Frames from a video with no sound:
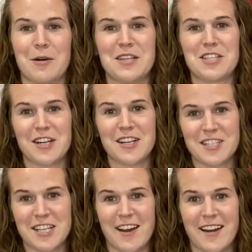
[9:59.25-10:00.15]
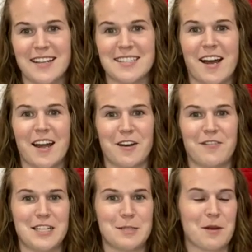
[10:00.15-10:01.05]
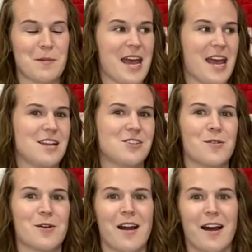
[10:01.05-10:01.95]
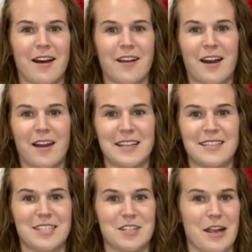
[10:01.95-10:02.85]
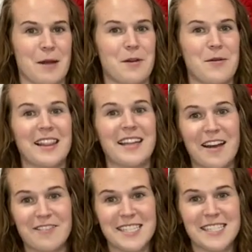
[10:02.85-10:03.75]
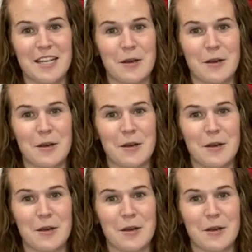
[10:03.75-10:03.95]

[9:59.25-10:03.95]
Be sure to share it on our Facebook page or on our Instagram. We would love to see your